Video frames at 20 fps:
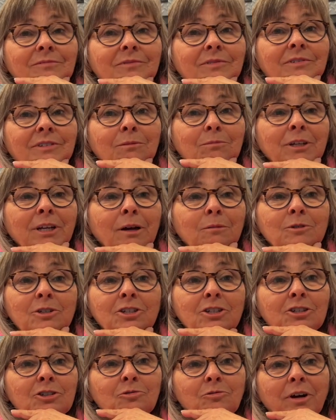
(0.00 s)
Sometimes
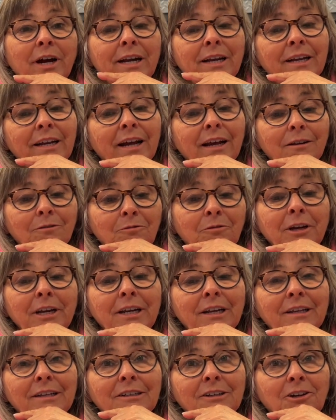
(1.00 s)
you just write it out and read
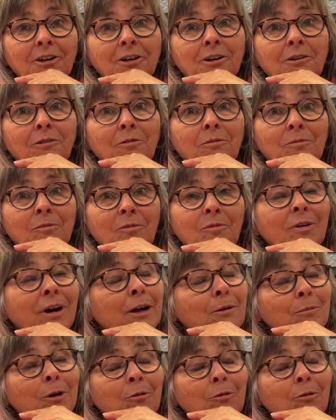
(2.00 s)
it and you go, why am I